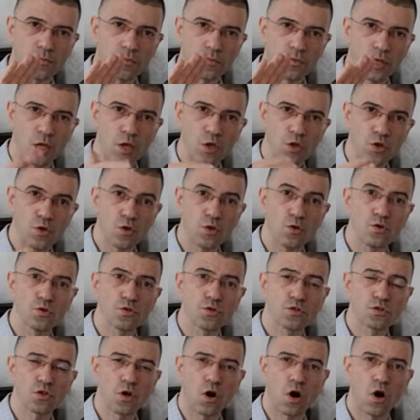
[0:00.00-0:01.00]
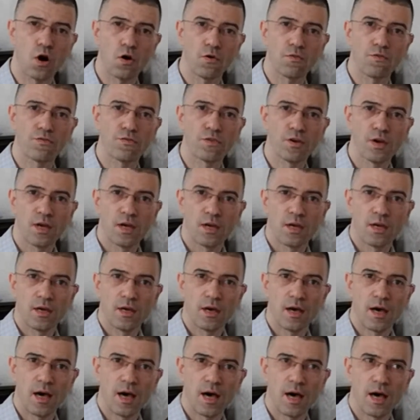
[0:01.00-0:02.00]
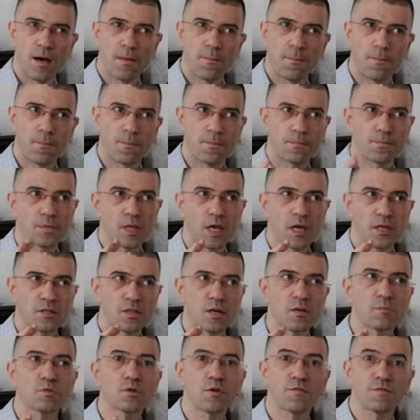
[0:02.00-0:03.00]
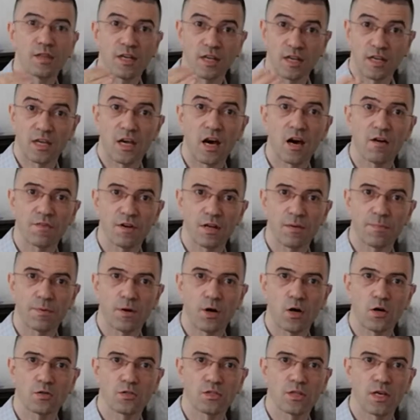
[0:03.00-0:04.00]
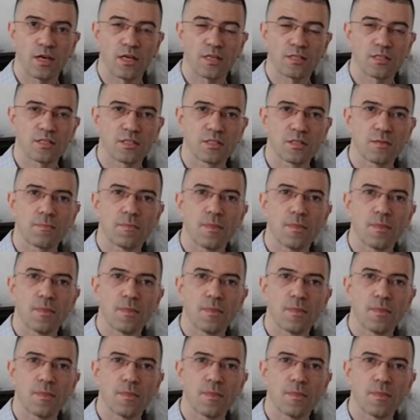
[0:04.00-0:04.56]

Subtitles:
use of, in terms of the recovery process,